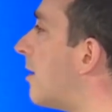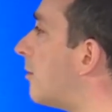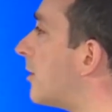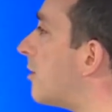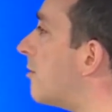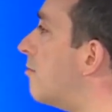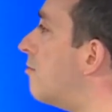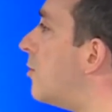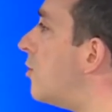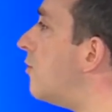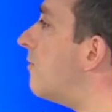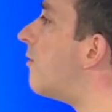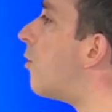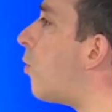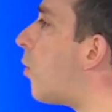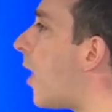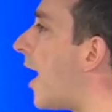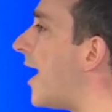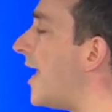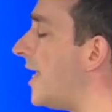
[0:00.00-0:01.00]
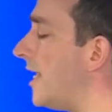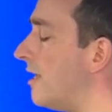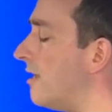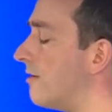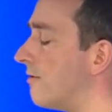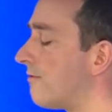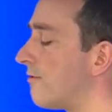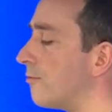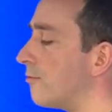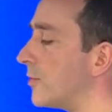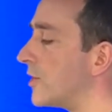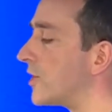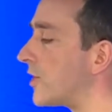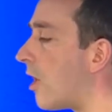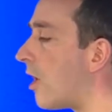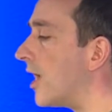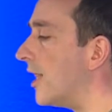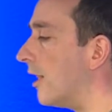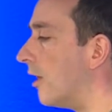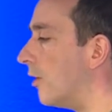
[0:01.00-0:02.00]
to move away from
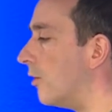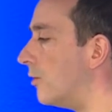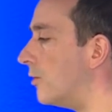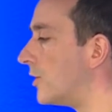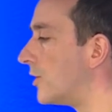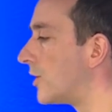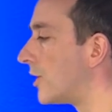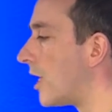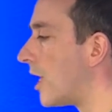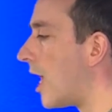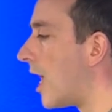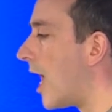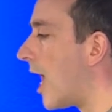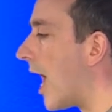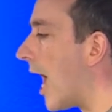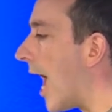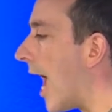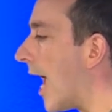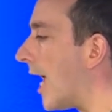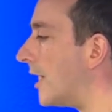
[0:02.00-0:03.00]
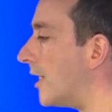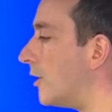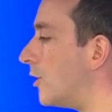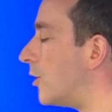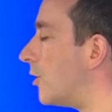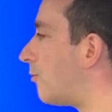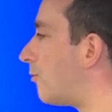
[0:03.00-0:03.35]
silos and